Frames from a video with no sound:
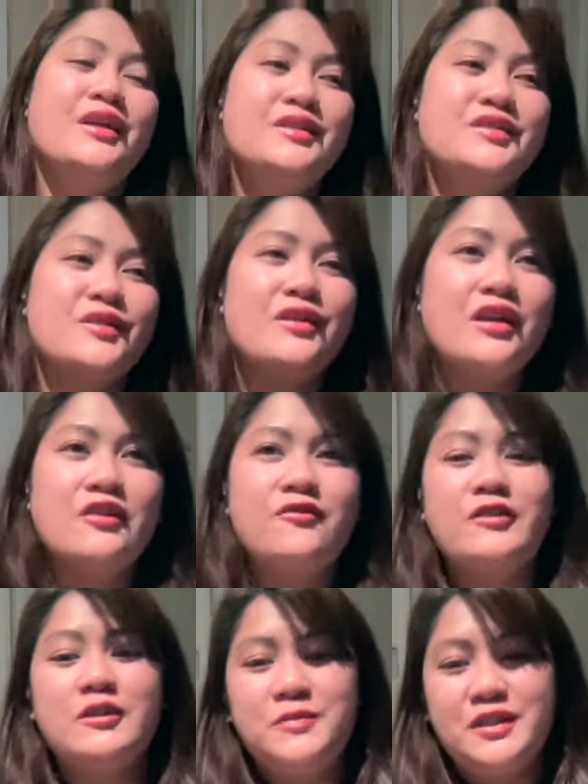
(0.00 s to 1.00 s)
So a lot of
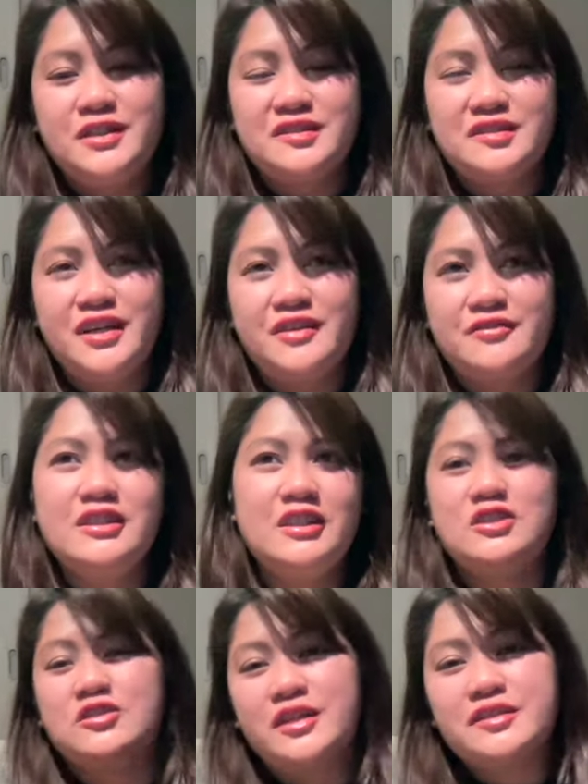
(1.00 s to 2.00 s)
Filipinos get really
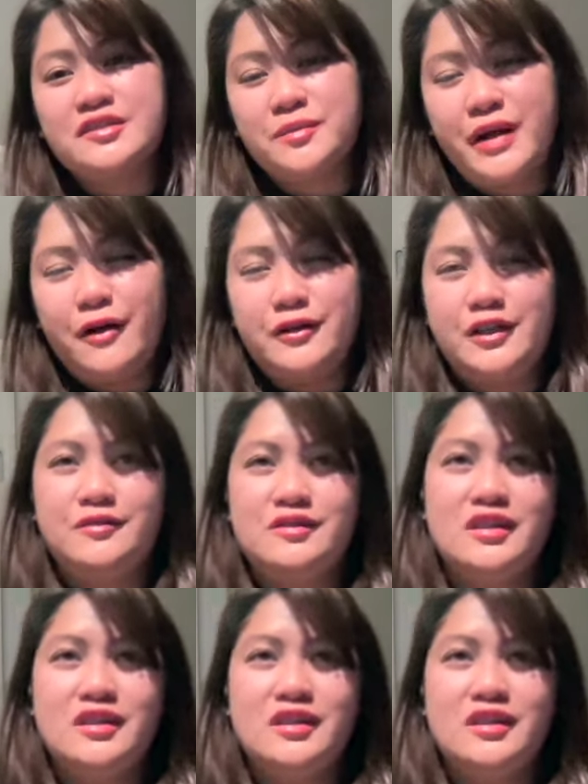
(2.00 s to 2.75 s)
stressed about it.